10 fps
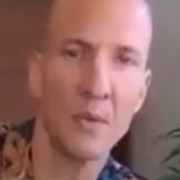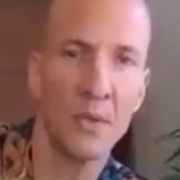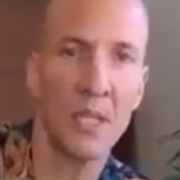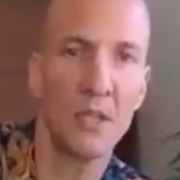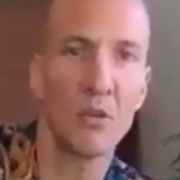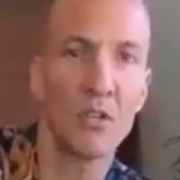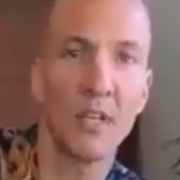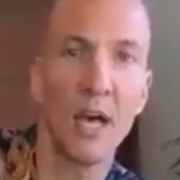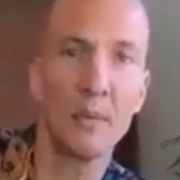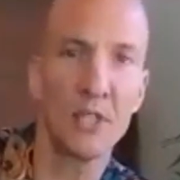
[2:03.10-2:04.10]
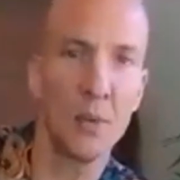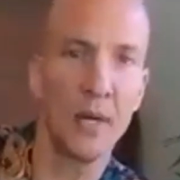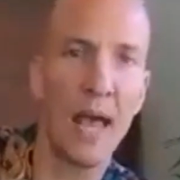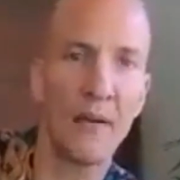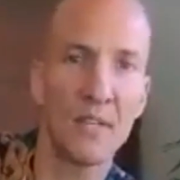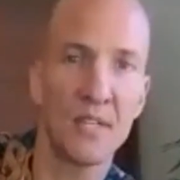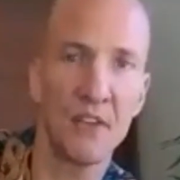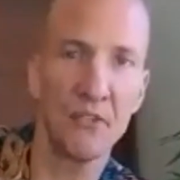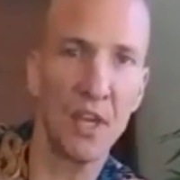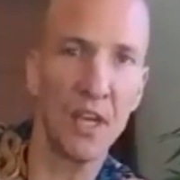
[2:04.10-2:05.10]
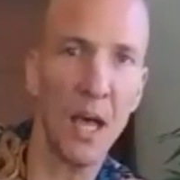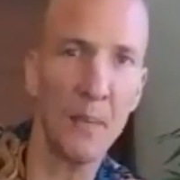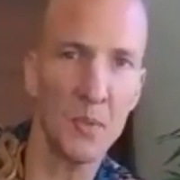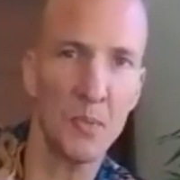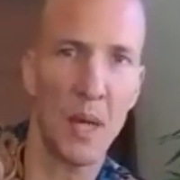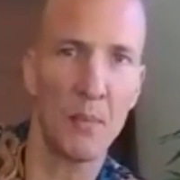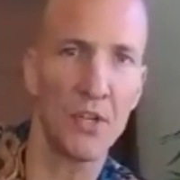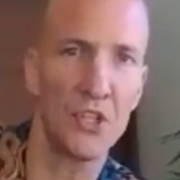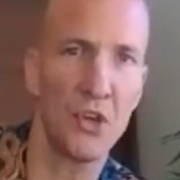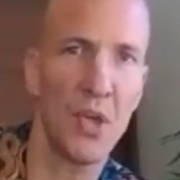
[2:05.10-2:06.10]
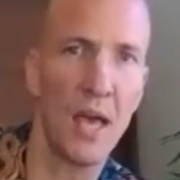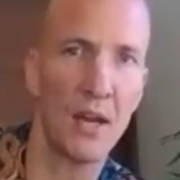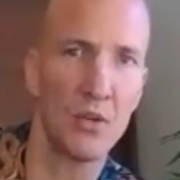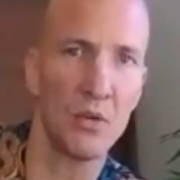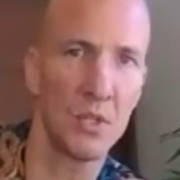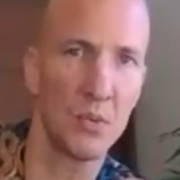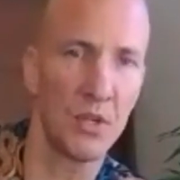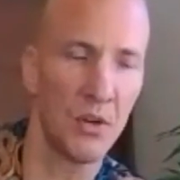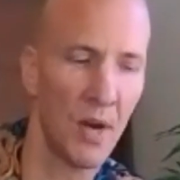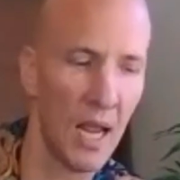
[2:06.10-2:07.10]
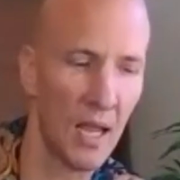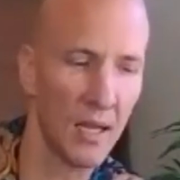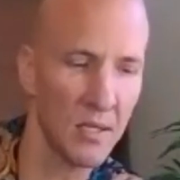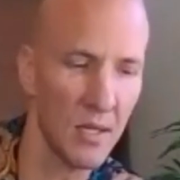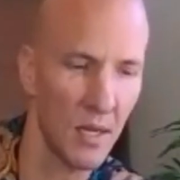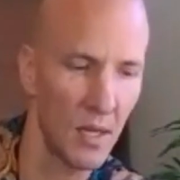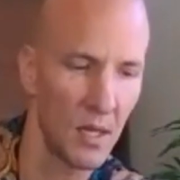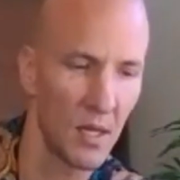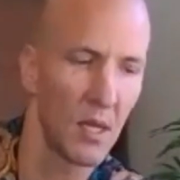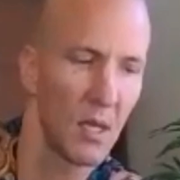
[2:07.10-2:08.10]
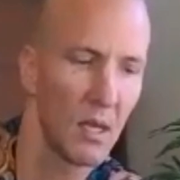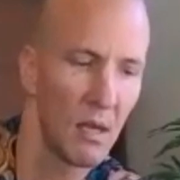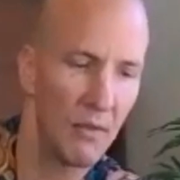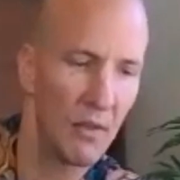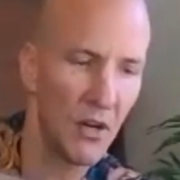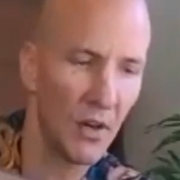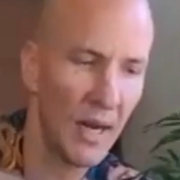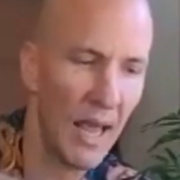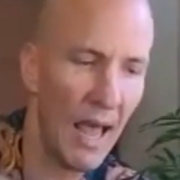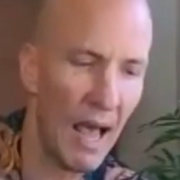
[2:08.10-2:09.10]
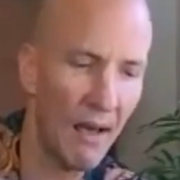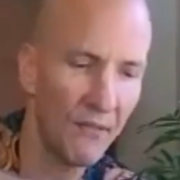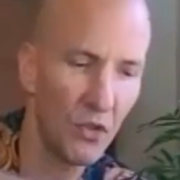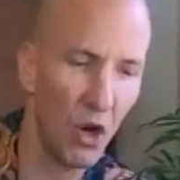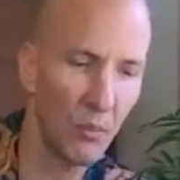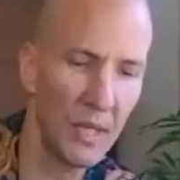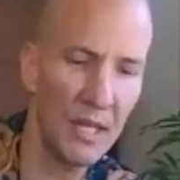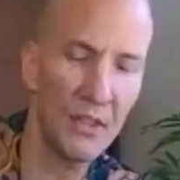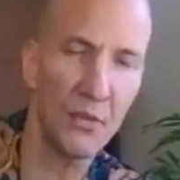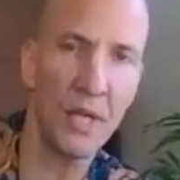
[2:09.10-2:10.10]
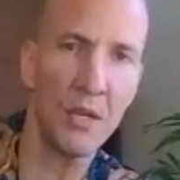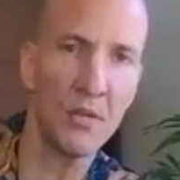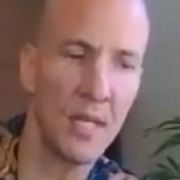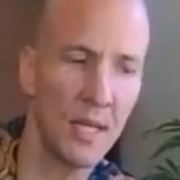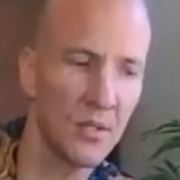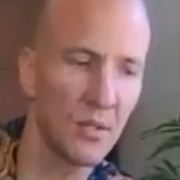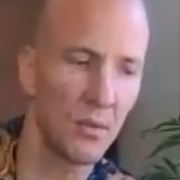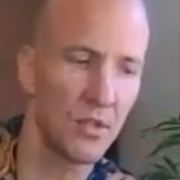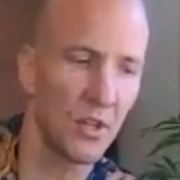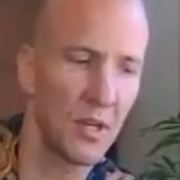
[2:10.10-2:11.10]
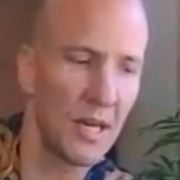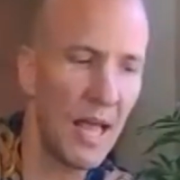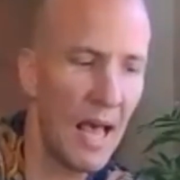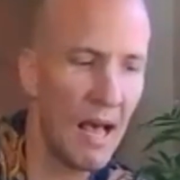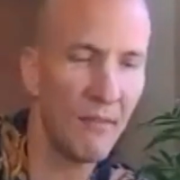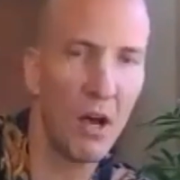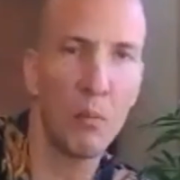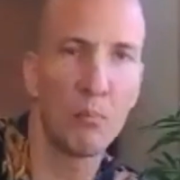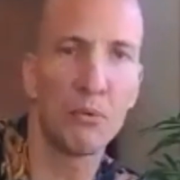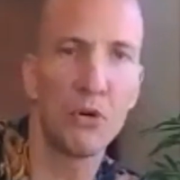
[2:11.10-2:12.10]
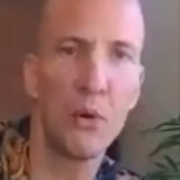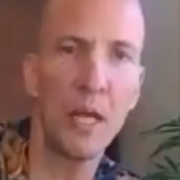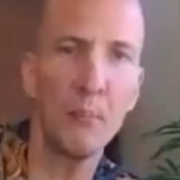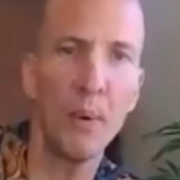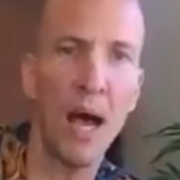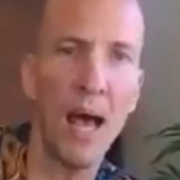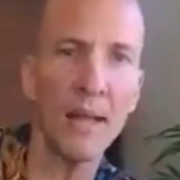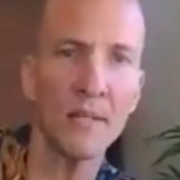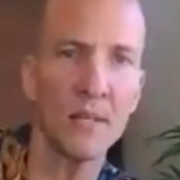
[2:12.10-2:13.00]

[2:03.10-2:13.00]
within those cups, you would have sniffing cups, but I'm going to show you how to do this with your hand. And then you're going to have normally 3 utensils. You're going to have a brewing pot